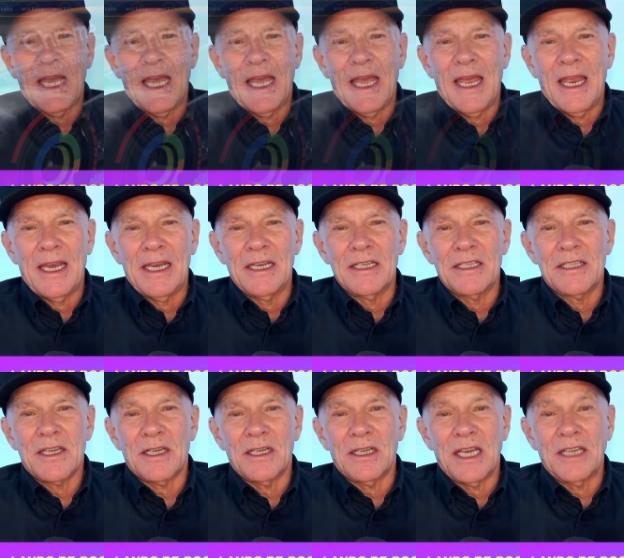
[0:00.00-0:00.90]

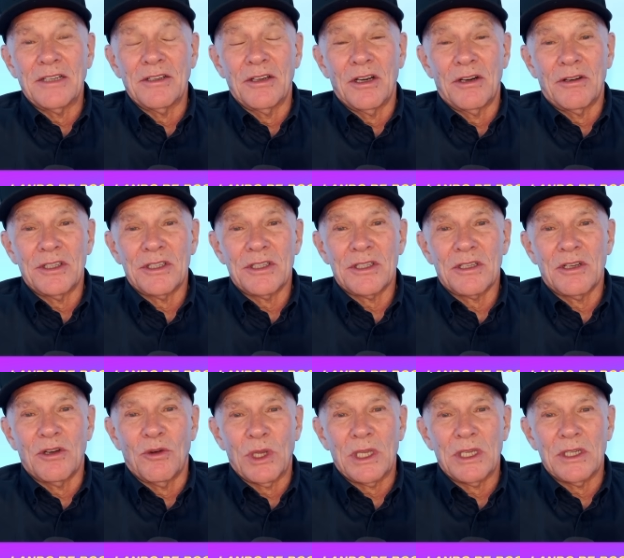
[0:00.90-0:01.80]
And Lando Norris,
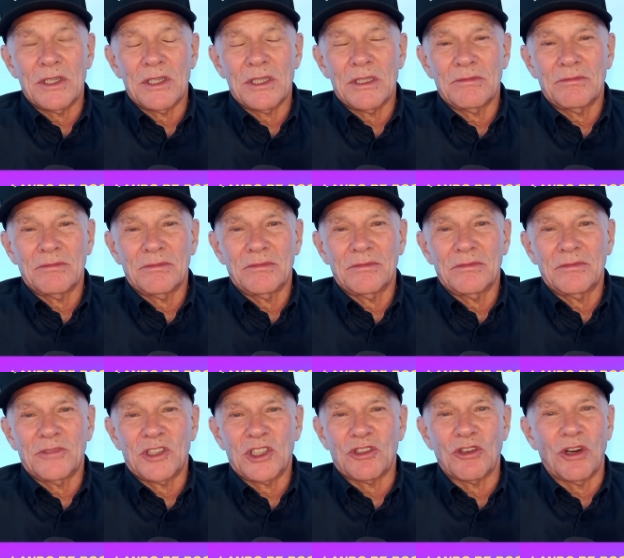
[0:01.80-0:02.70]
quickest,
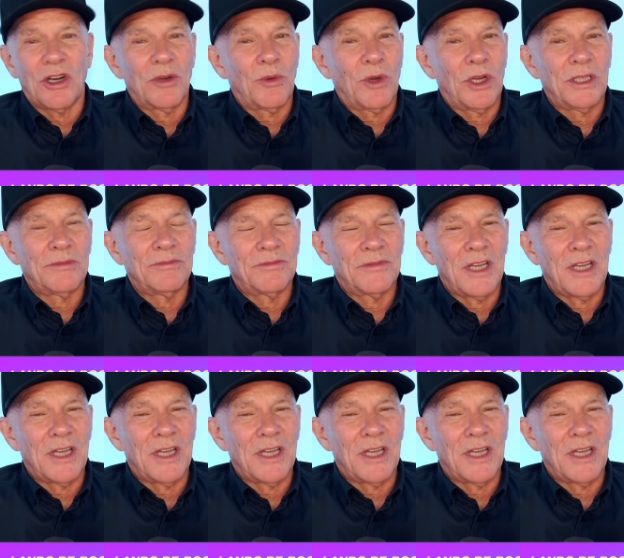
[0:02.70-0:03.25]
straight away.